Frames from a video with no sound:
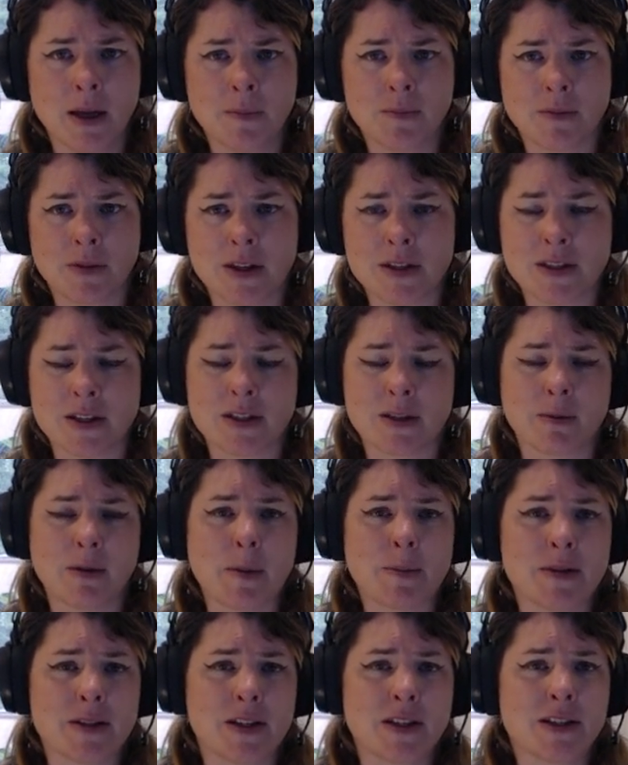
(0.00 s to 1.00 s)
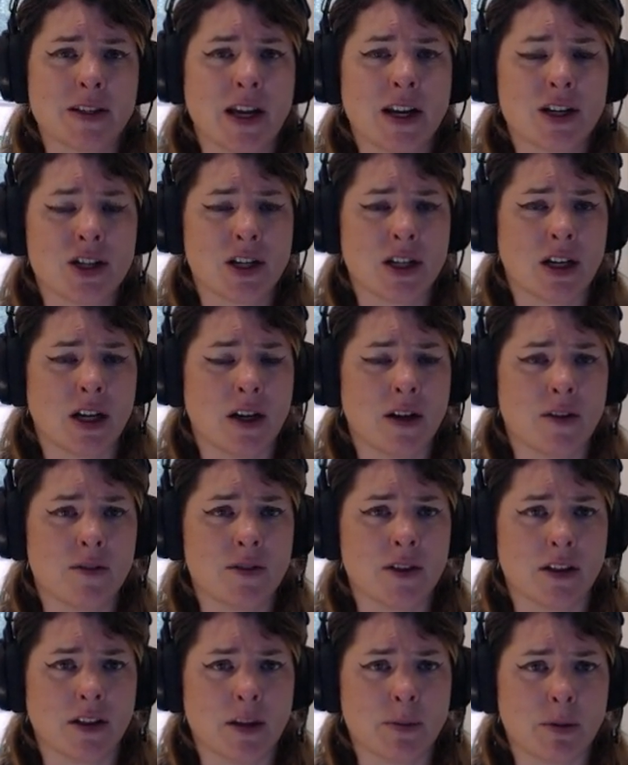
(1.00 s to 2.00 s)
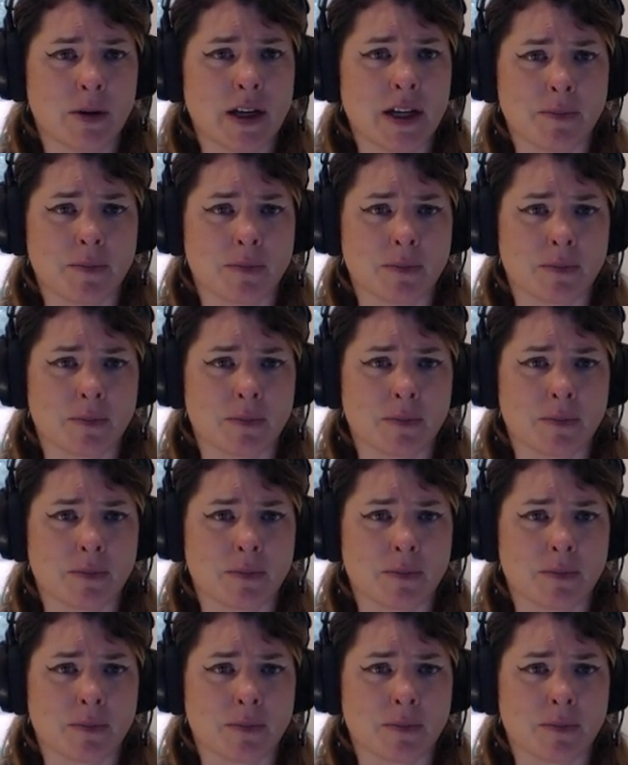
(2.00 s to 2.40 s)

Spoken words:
This is a representation of deliberate.